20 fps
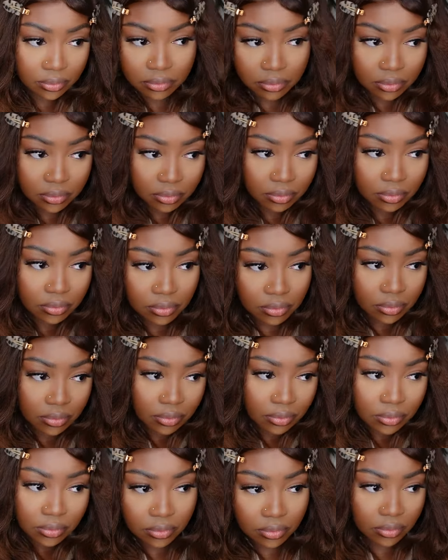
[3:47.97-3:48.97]
all.
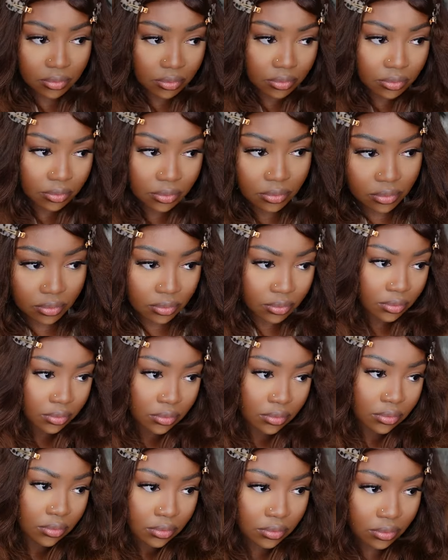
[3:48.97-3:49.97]
I'm going to go in
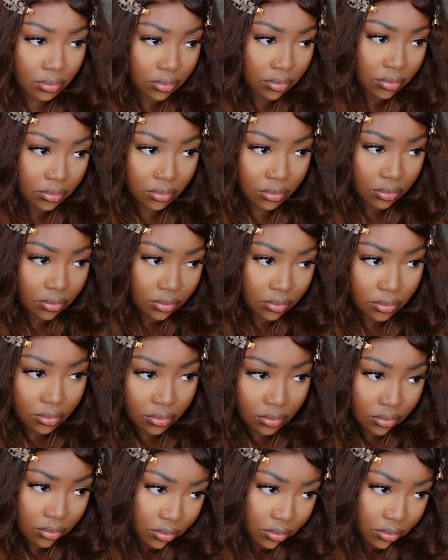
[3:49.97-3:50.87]
and do just a little bit of